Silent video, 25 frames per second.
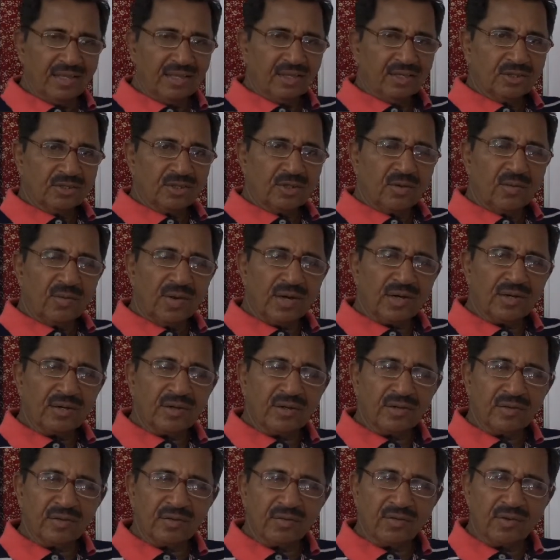So what
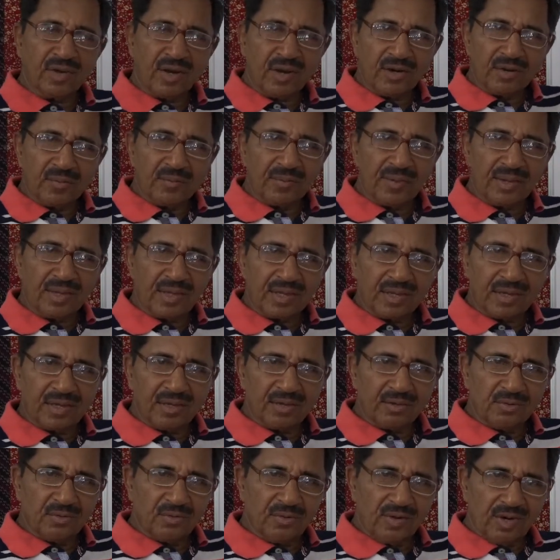you have to make
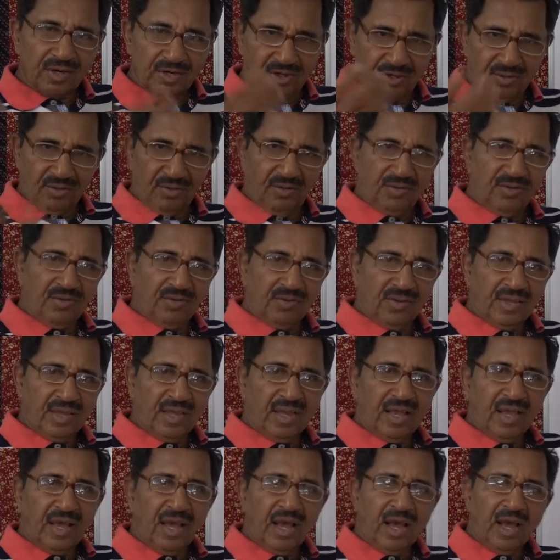you want to know
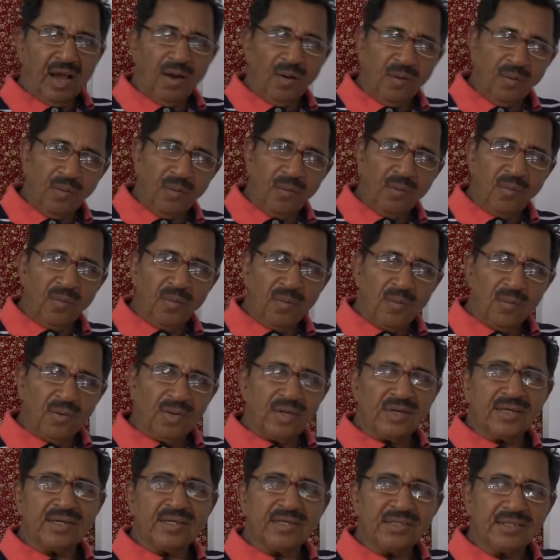how
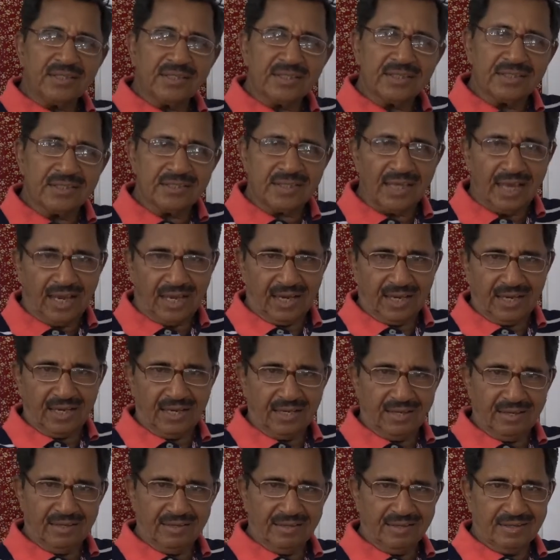old is Jack?
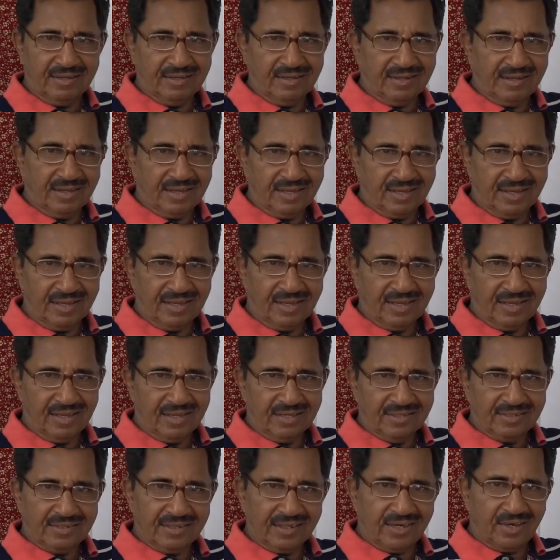
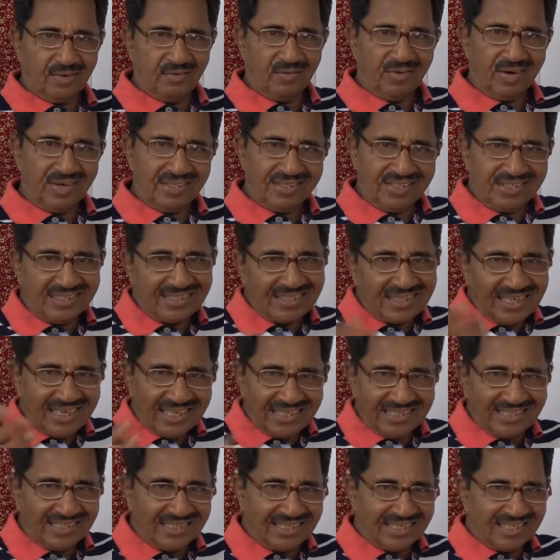Since what is this
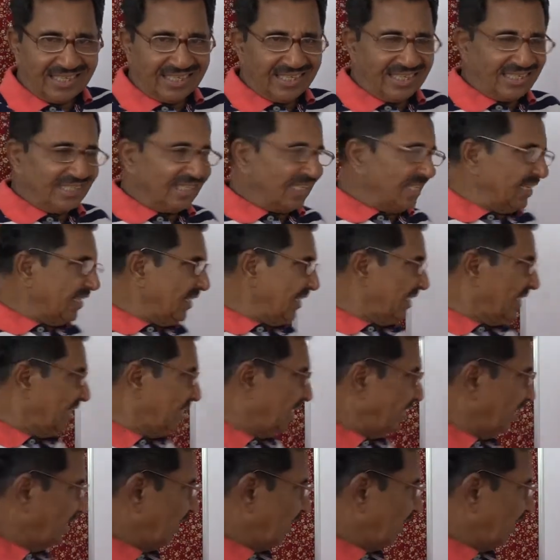age? Then